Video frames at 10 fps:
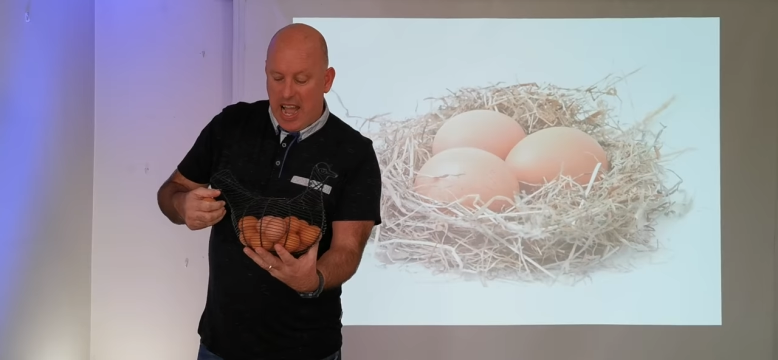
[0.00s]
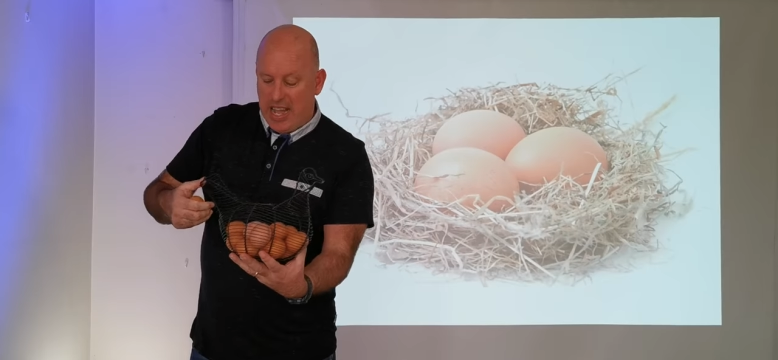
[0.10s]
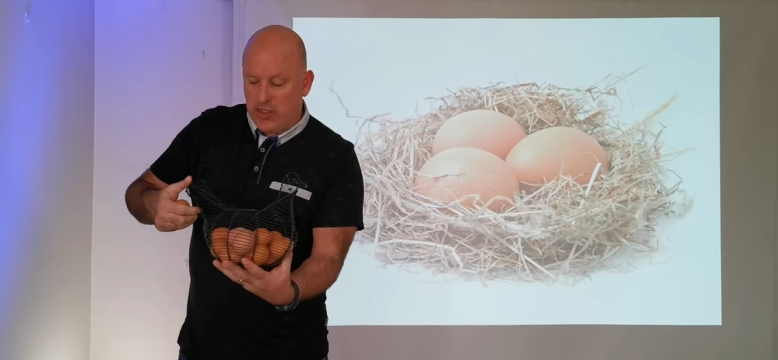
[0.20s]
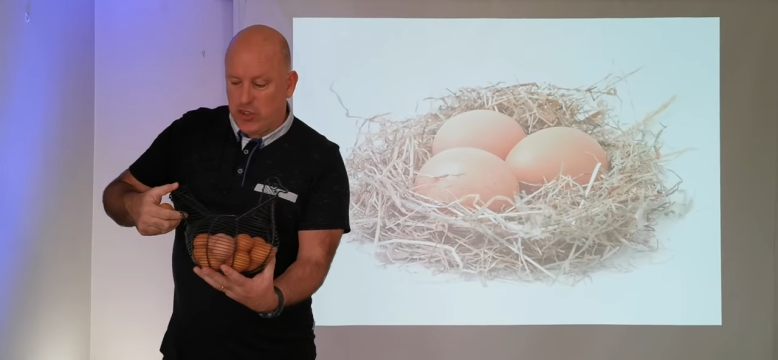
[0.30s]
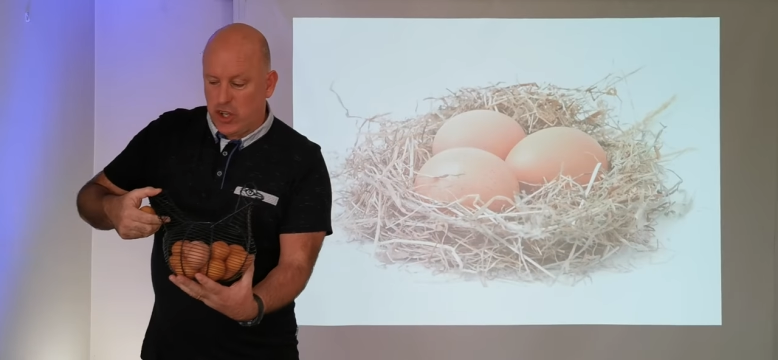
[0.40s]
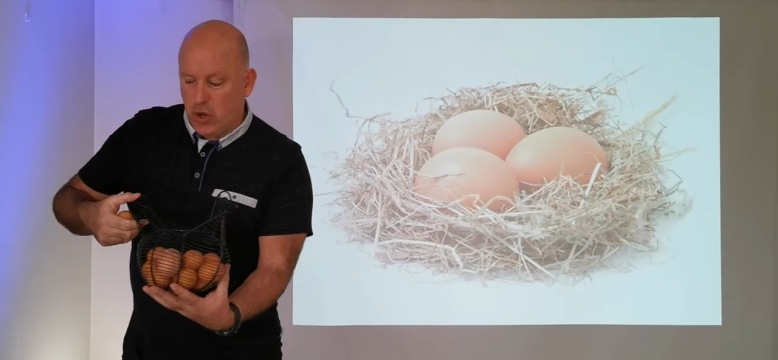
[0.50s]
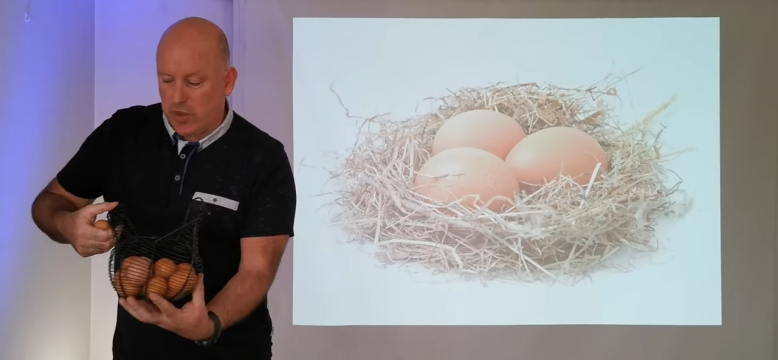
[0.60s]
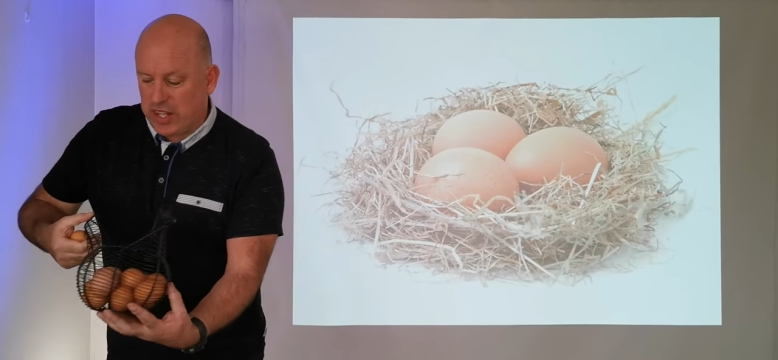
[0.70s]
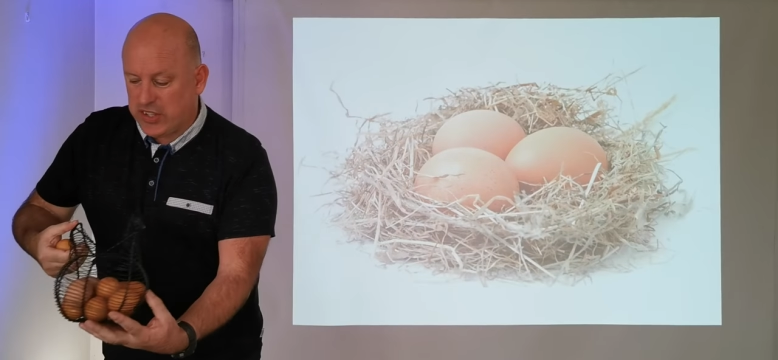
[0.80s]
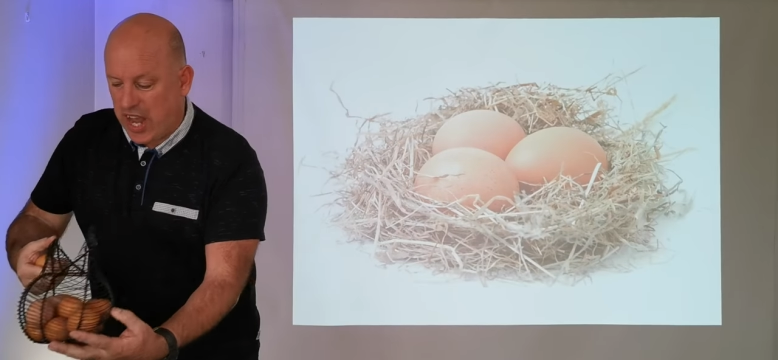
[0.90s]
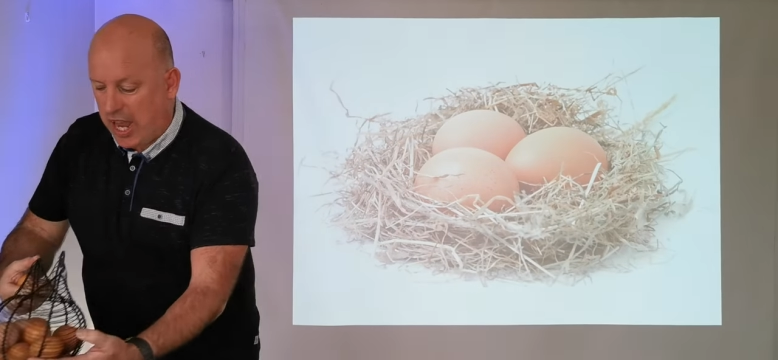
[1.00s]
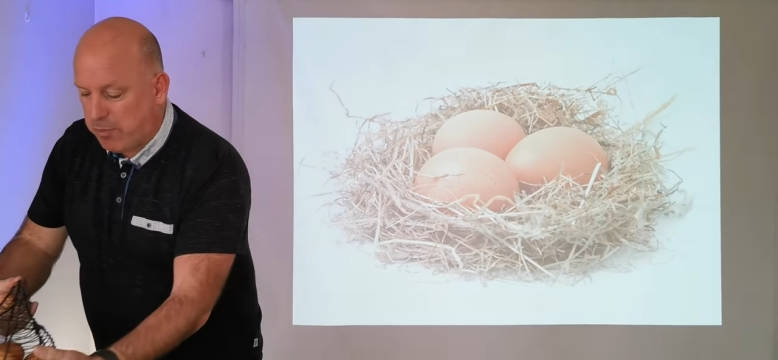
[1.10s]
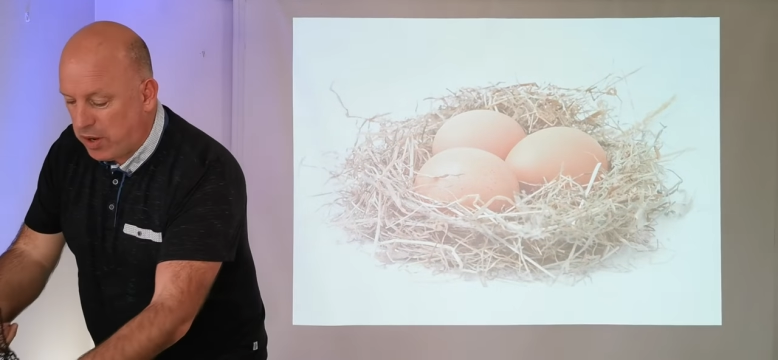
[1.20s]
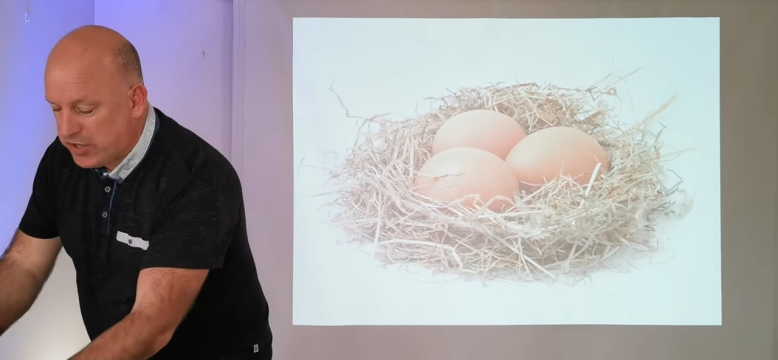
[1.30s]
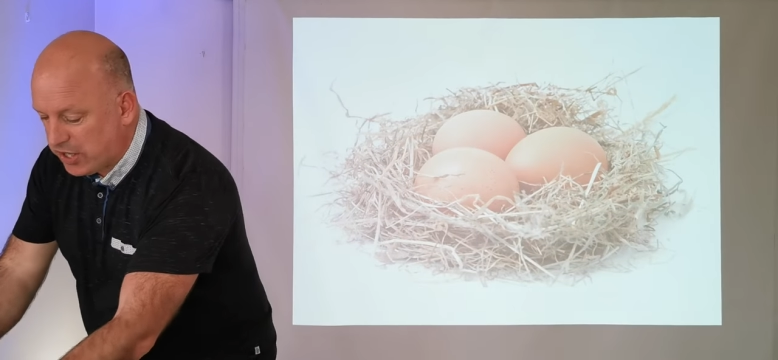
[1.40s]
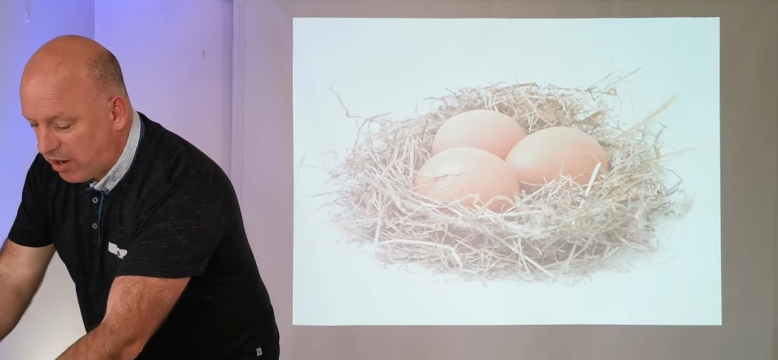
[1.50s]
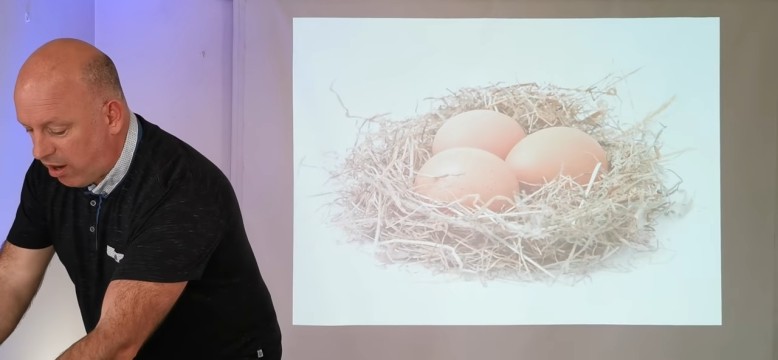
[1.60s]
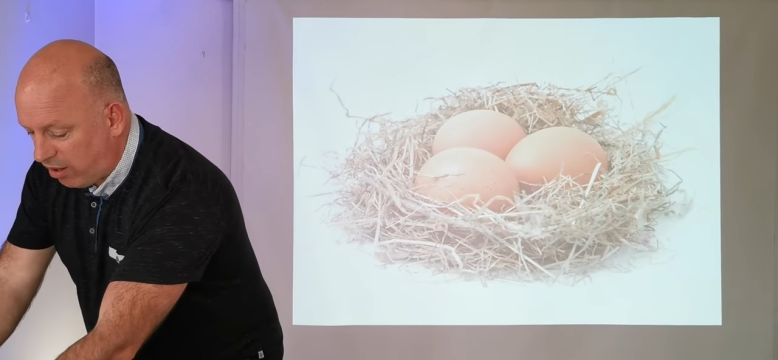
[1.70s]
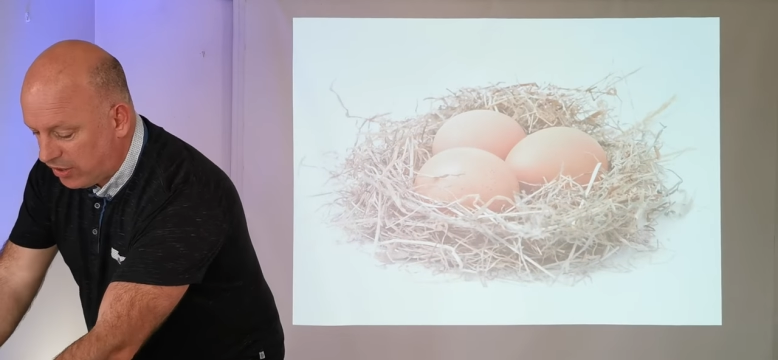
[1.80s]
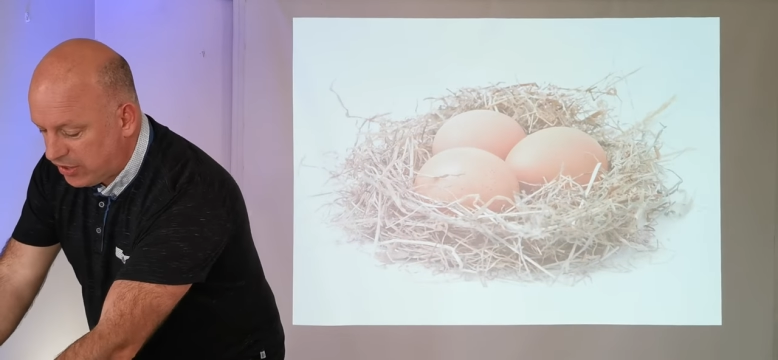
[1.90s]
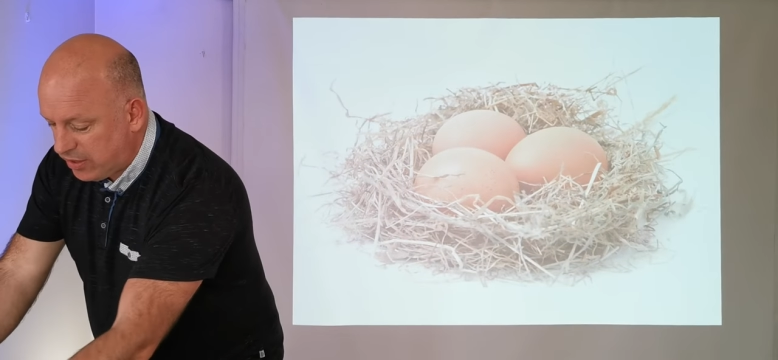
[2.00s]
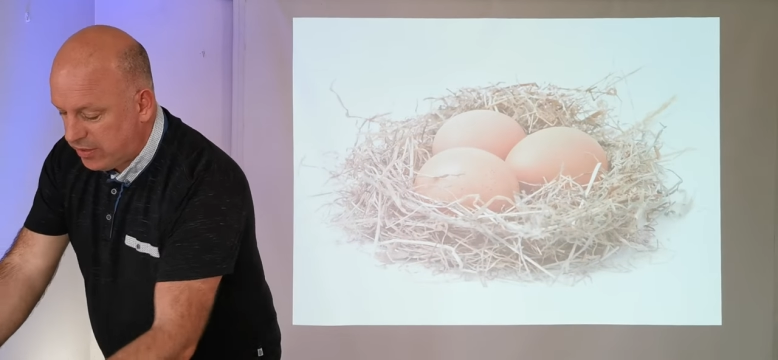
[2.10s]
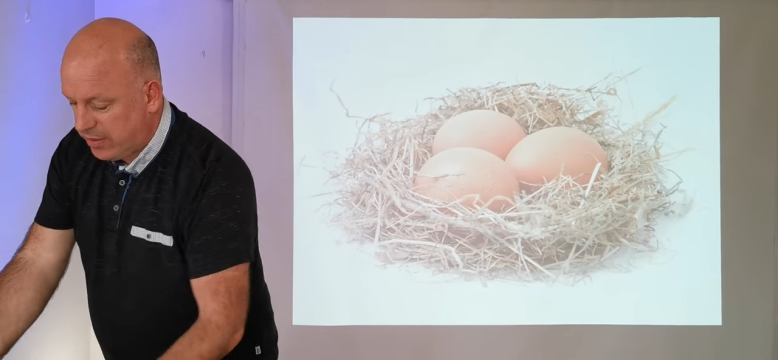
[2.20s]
And do you know this egg, boys and girls?